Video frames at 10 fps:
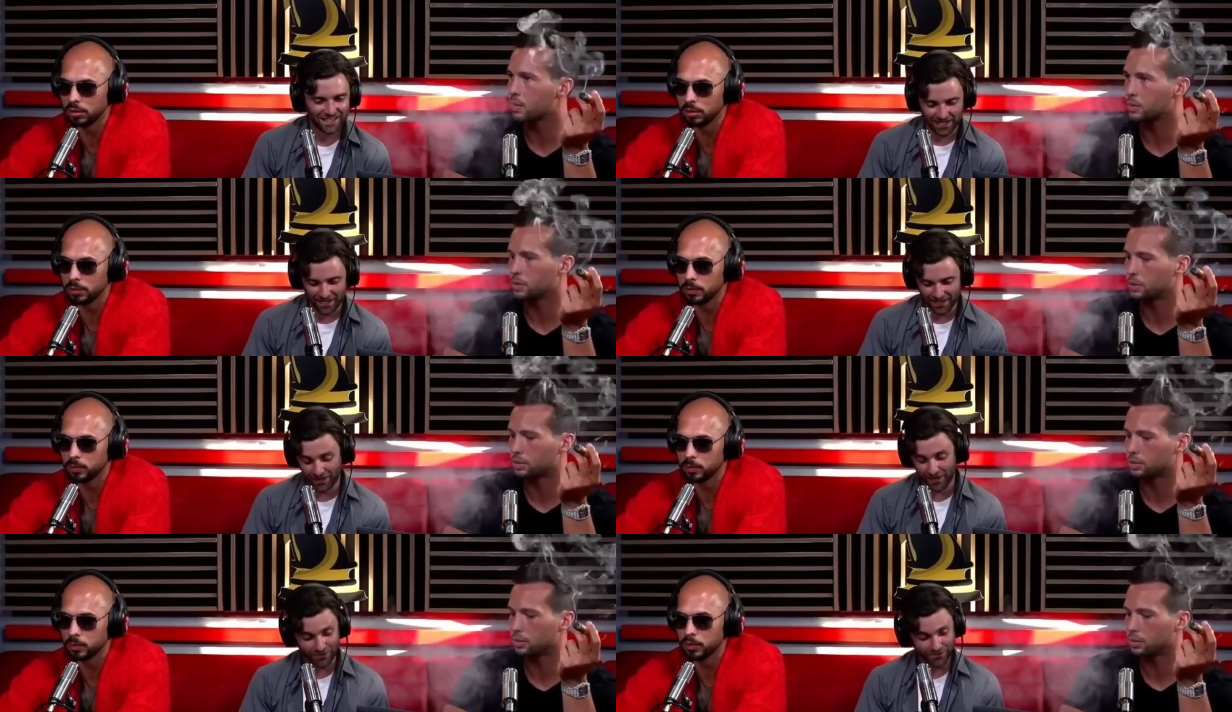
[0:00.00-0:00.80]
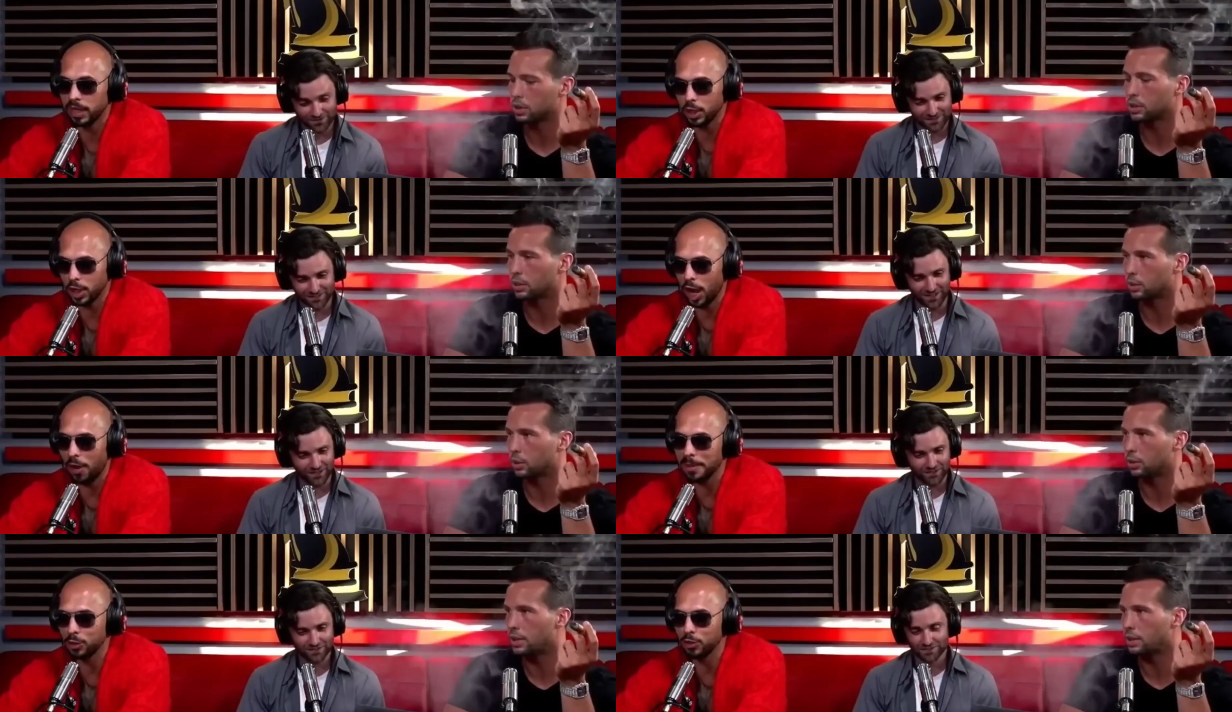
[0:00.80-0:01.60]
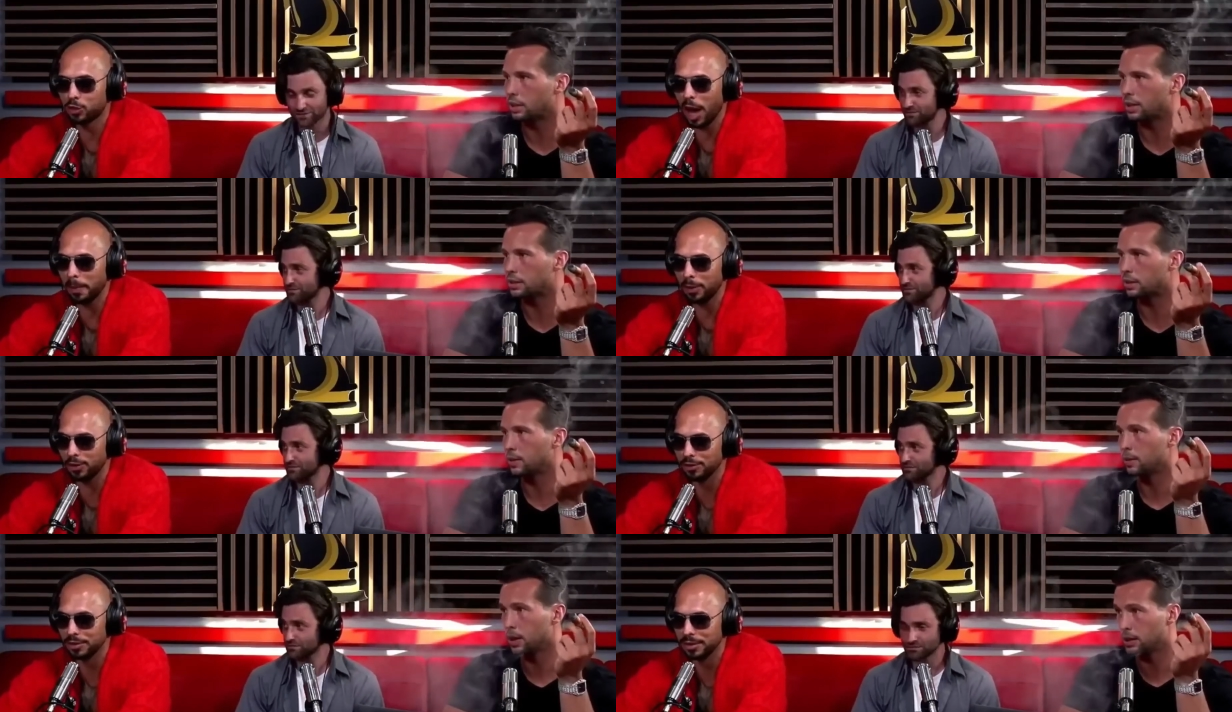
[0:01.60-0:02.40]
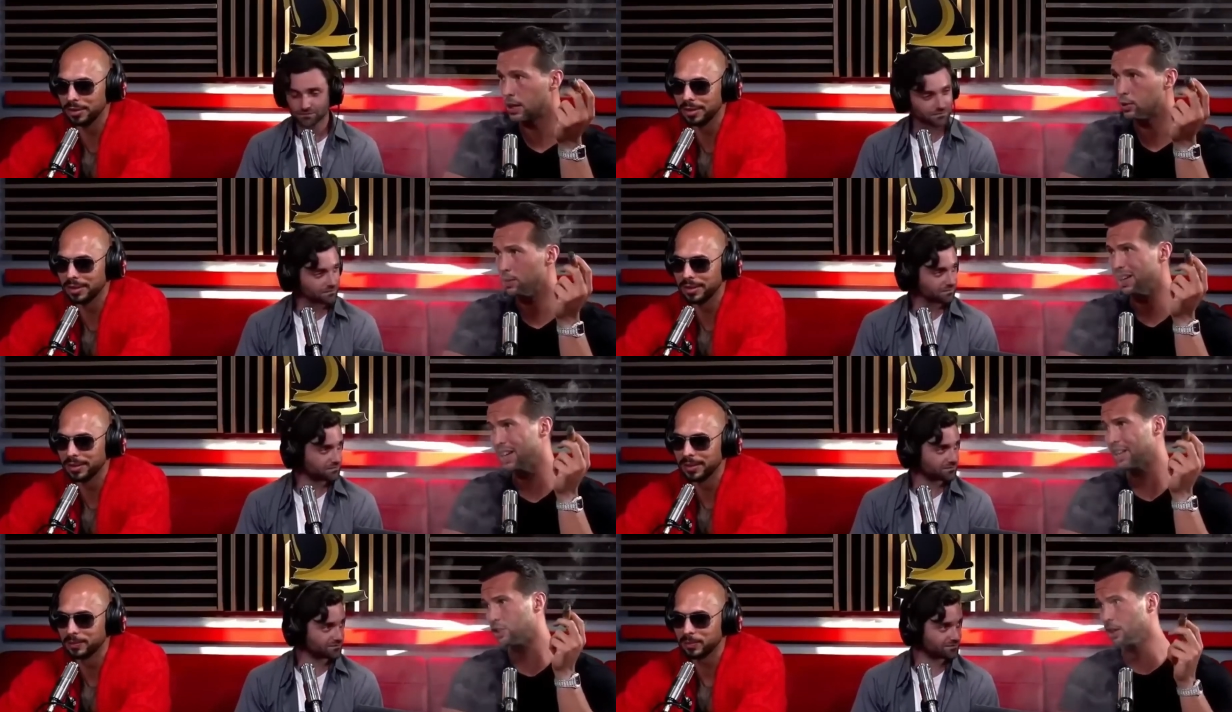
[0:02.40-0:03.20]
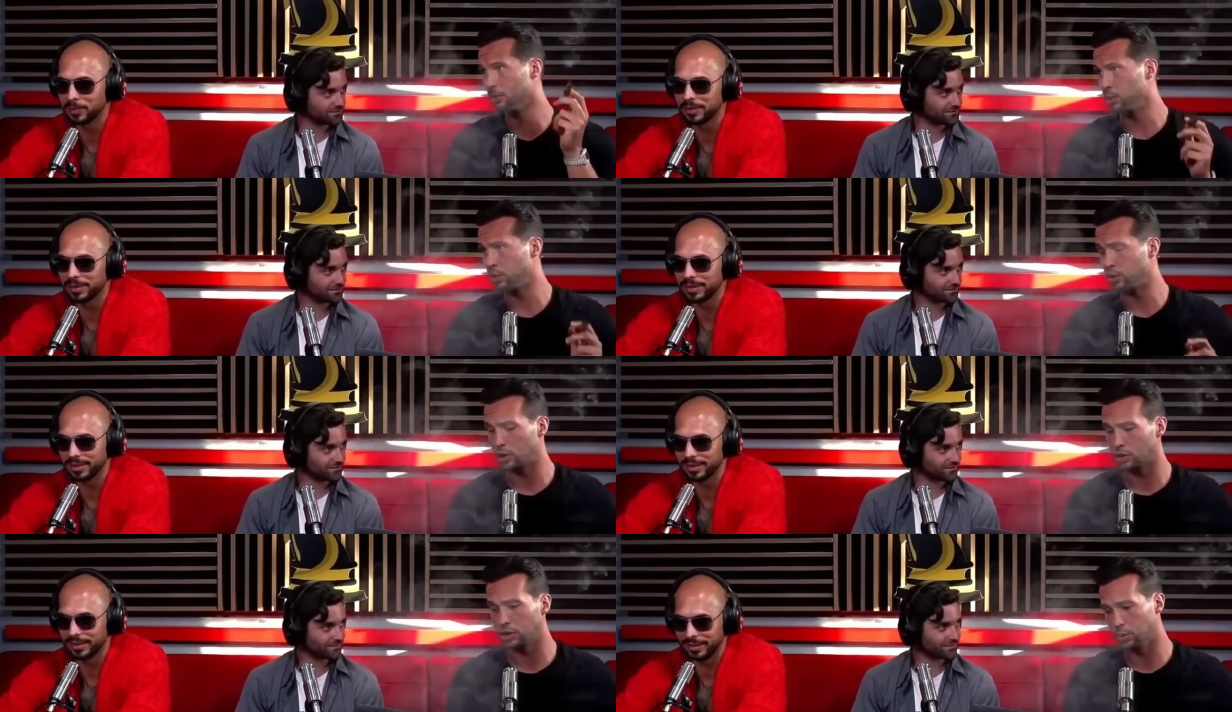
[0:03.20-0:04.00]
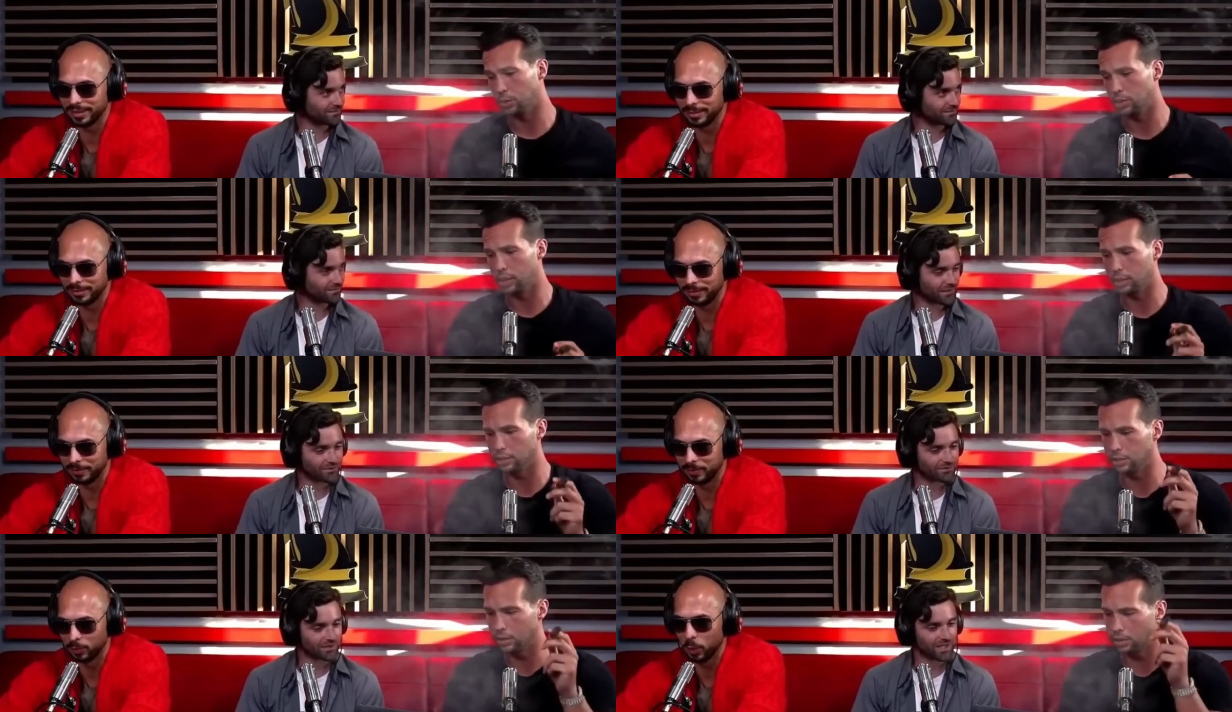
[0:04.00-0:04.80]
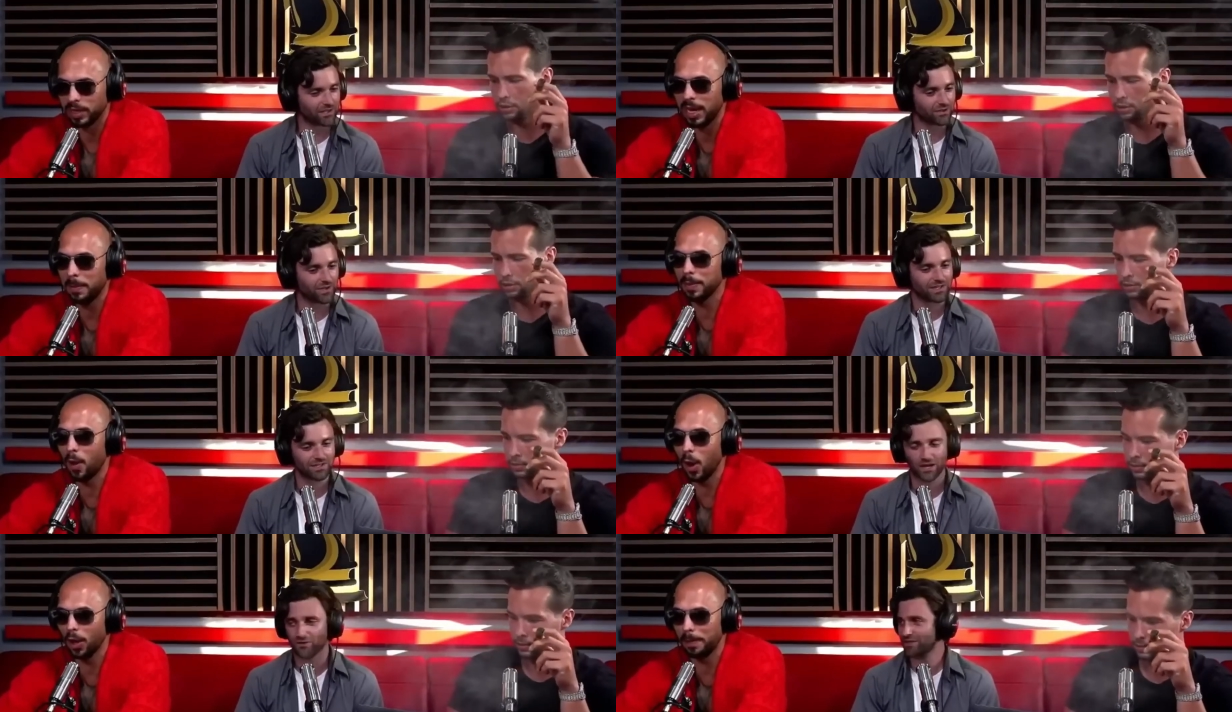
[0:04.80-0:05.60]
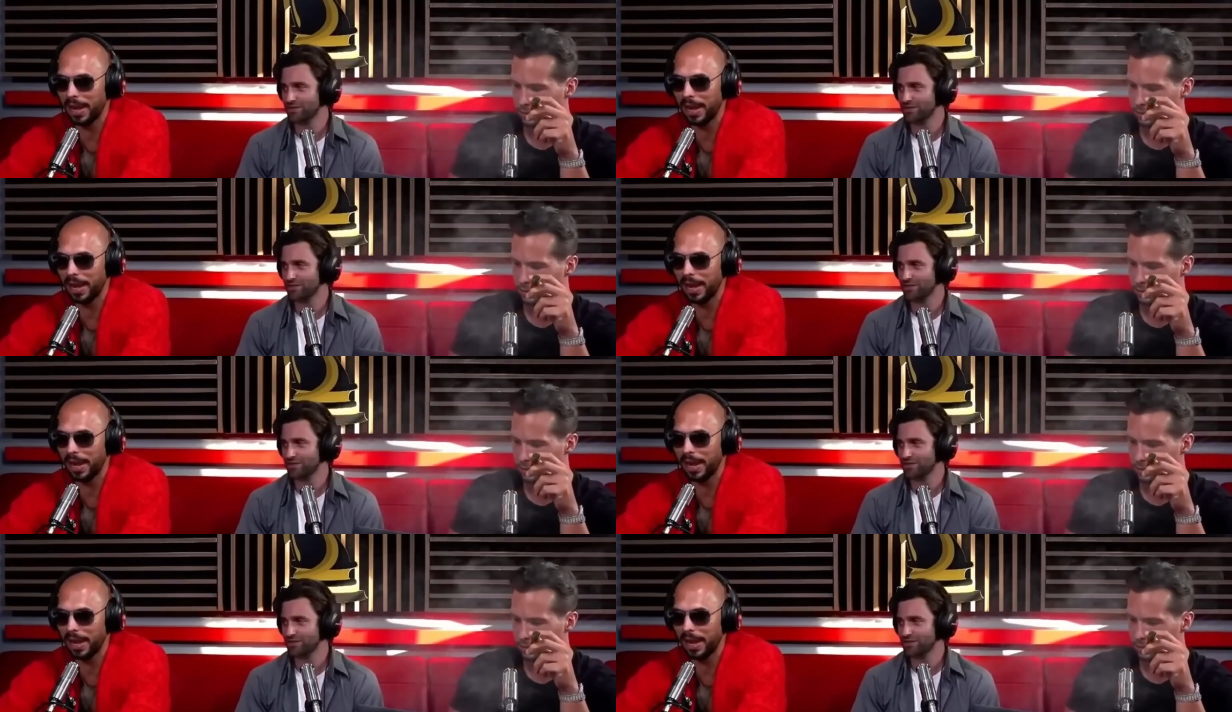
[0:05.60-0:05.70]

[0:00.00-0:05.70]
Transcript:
Speaker 1: Uh, no. There you go. I've been that, doing double. That's, down to me, actually. I'm doing the sharks. He's doing the tigers. There We're keeping go. them all at